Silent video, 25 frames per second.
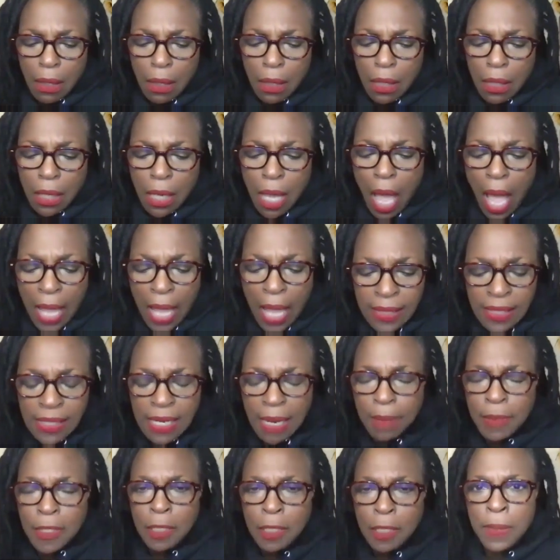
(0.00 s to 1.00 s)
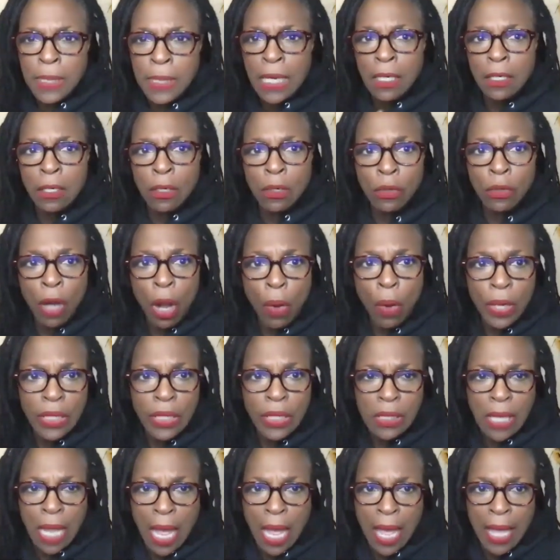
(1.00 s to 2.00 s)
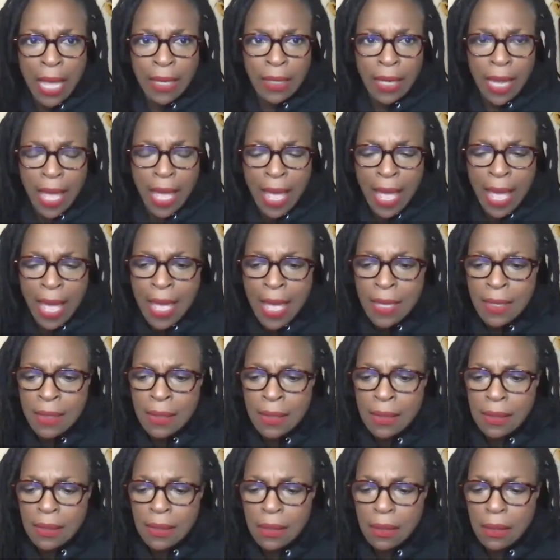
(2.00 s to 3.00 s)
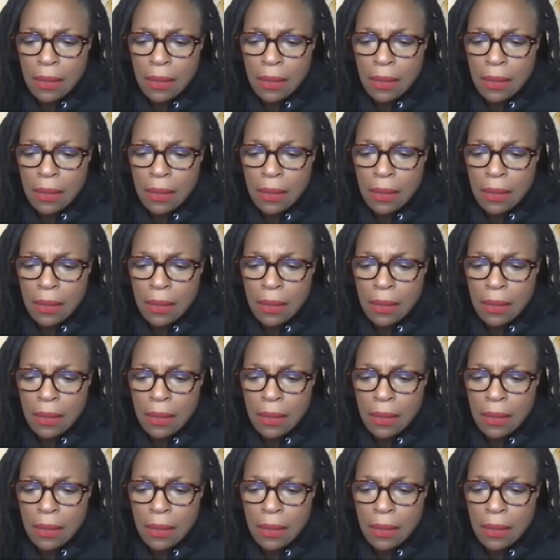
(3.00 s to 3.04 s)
concept is beginning to grow inside as